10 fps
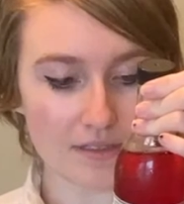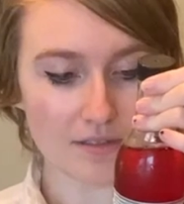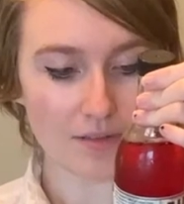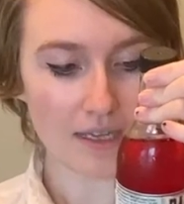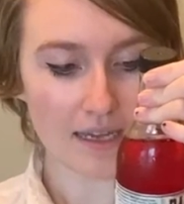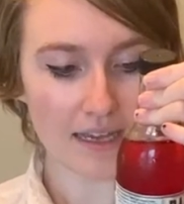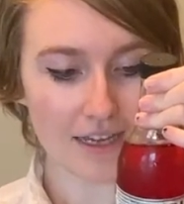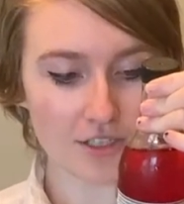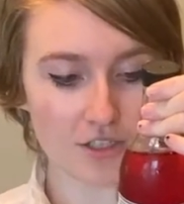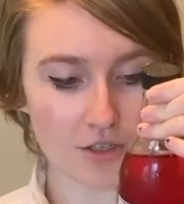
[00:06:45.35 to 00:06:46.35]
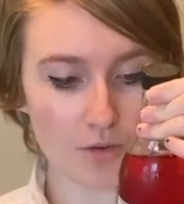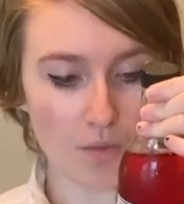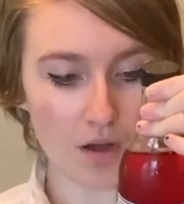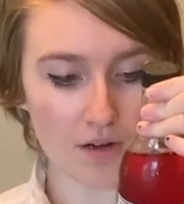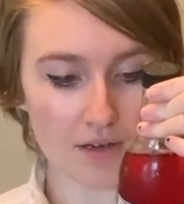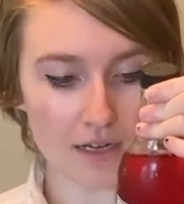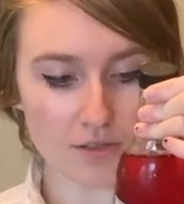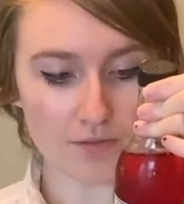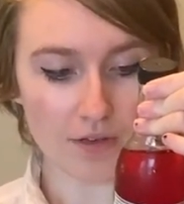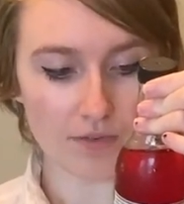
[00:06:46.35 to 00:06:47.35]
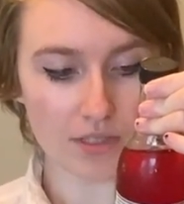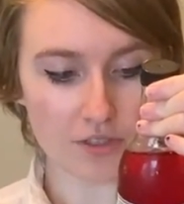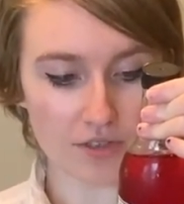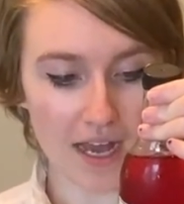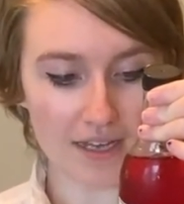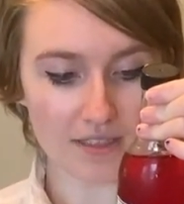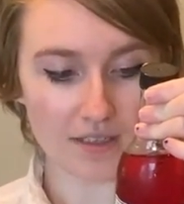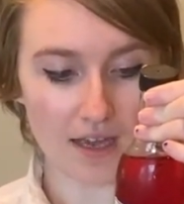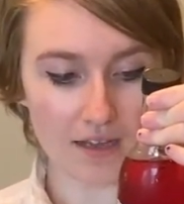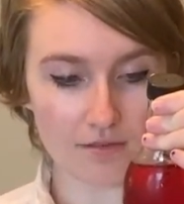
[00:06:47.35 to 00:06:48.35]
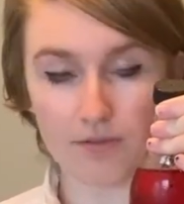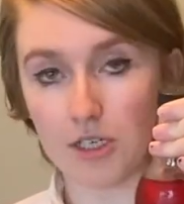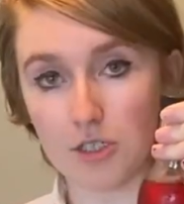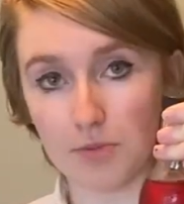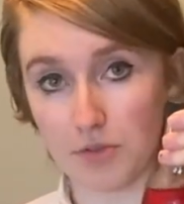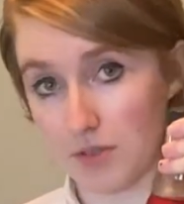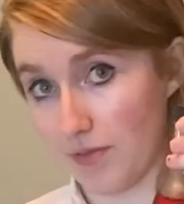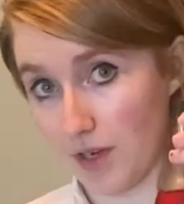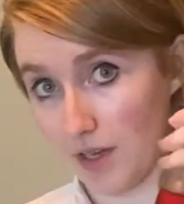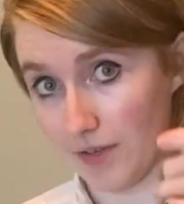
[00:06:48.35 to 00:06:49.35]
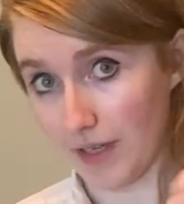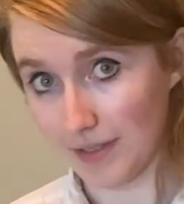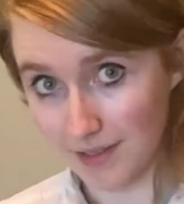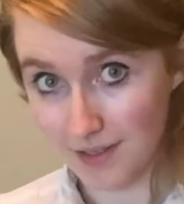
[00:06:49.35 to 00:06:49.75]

It's only got cane sugar, water, natural flavor, citric acid, and vegetable juice for coloring.